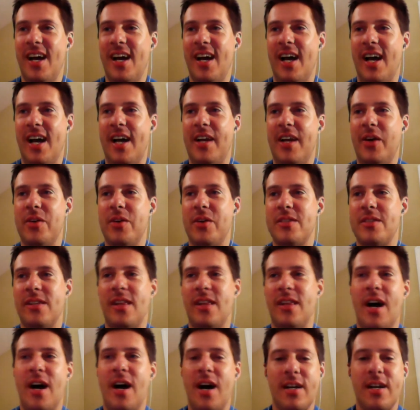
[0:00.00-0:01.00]
I know it's
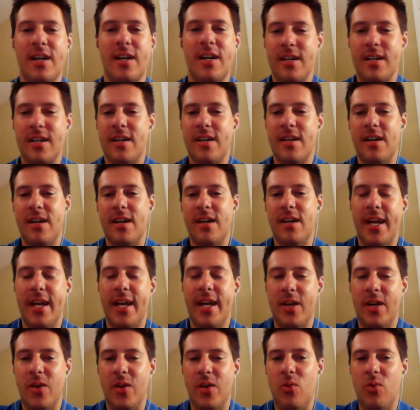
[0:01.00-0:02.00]
Locker. I
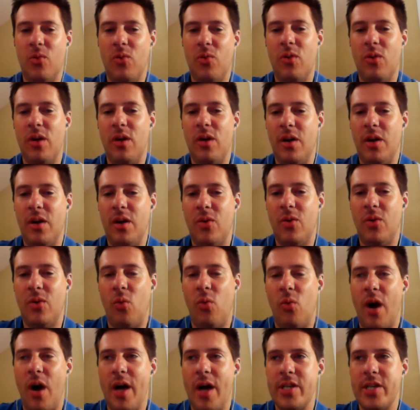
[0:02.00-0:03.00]
know
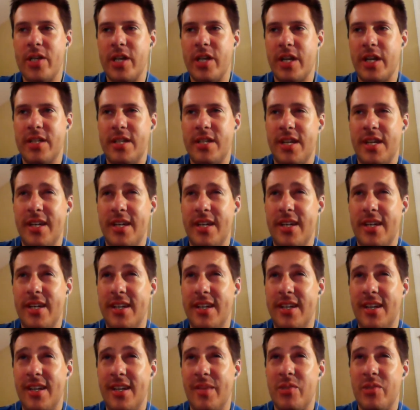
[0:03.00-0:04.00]

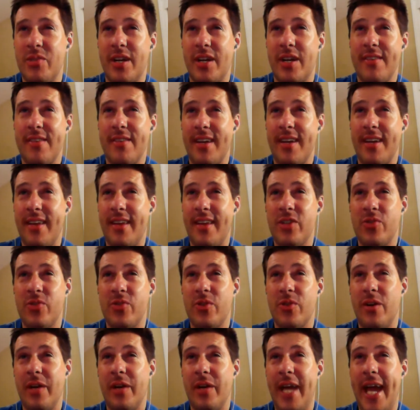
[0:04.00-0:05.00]
Washington. I'm trying to think. I think
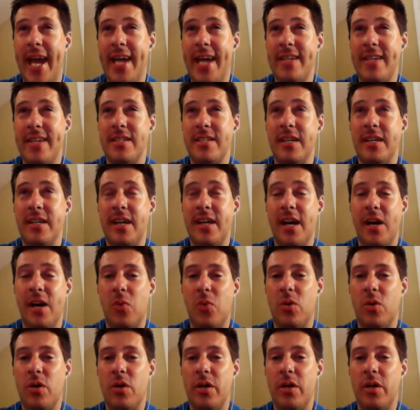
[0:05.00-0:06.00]
Jarrell Casey
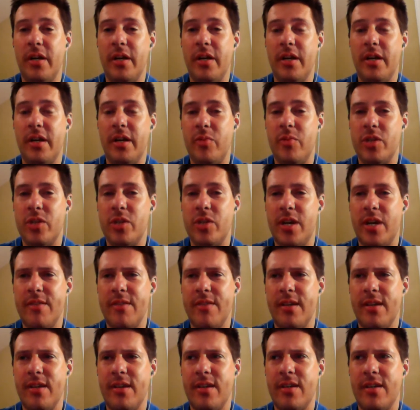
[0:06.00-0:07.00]
got one. I'm trying to
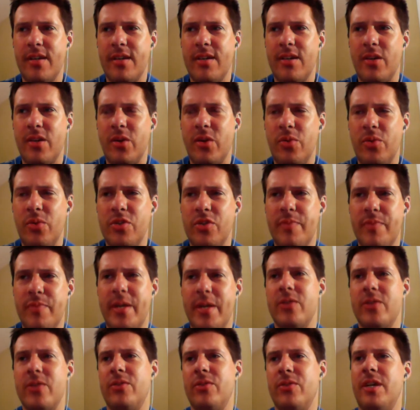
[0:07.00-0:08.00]
think who the
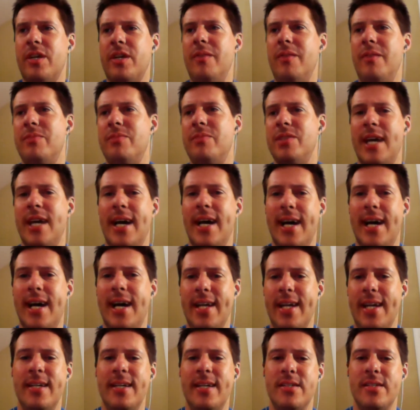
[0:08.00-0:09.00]
special teams
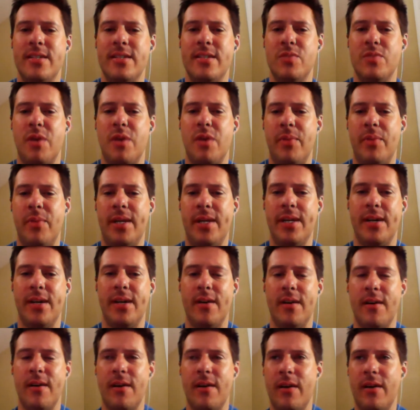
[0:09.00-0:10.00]
guy is. Probably
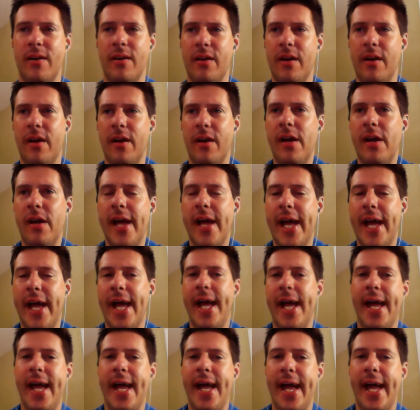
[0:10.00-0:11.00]
Kern.
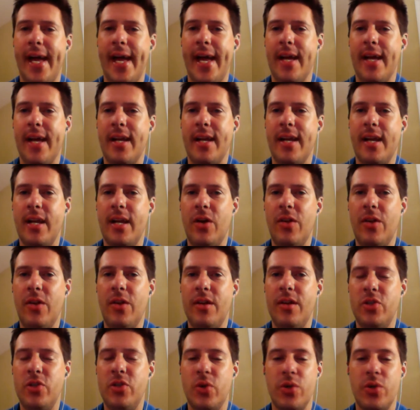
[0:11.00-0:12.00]
And I know
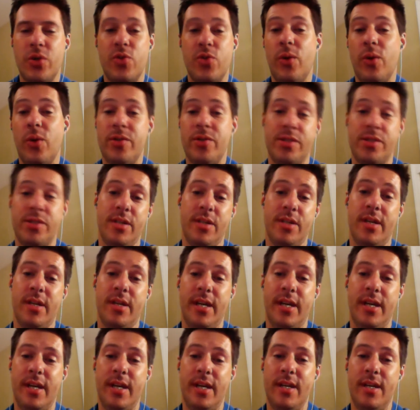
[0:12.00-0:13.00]
that George Wilson
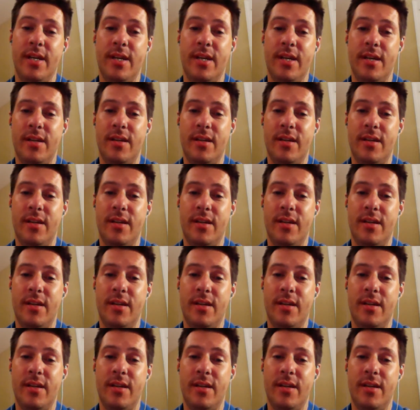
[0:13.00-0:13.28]
did.